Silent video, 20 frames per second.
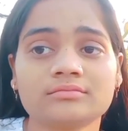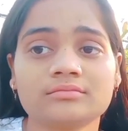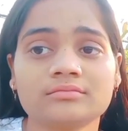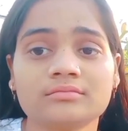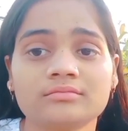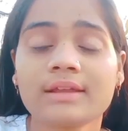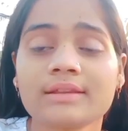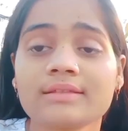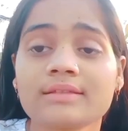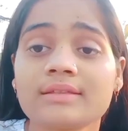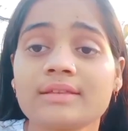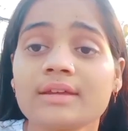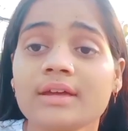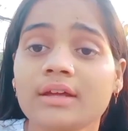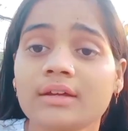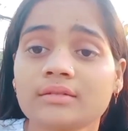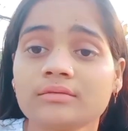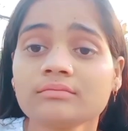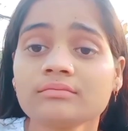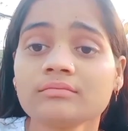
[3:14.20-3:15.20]
And
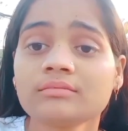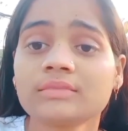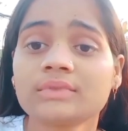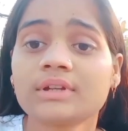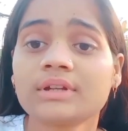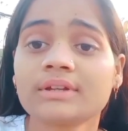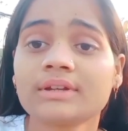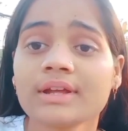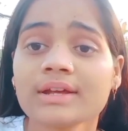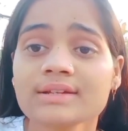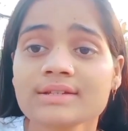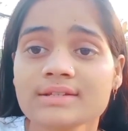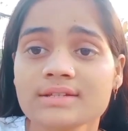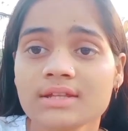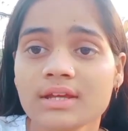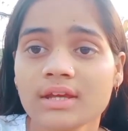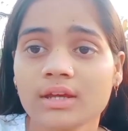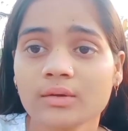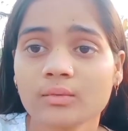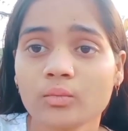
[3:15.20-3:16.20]
then the next
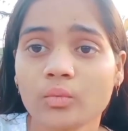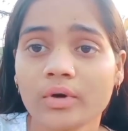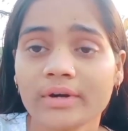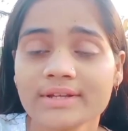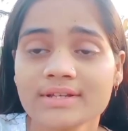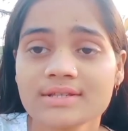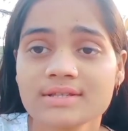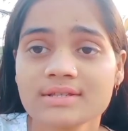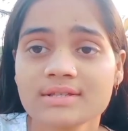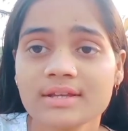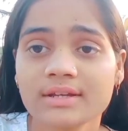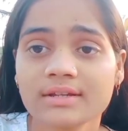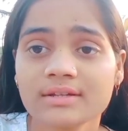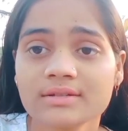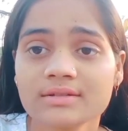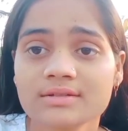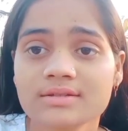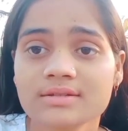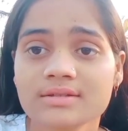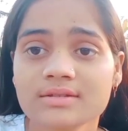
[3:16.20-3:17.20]
thing, what is this
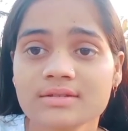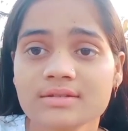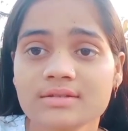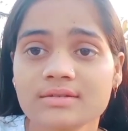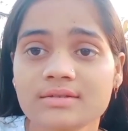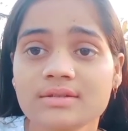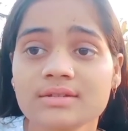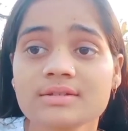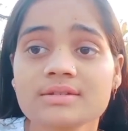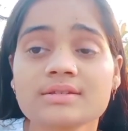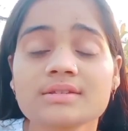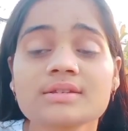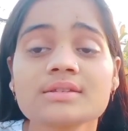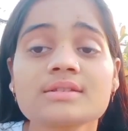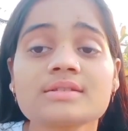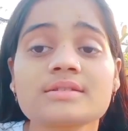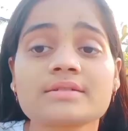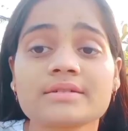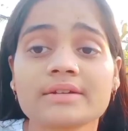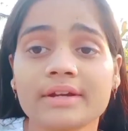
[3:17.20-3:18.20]

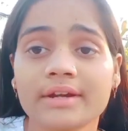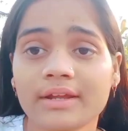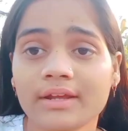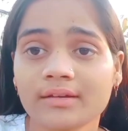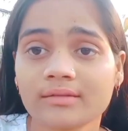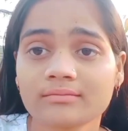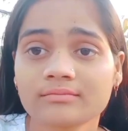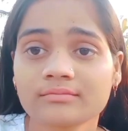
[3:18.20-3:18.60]
is reading.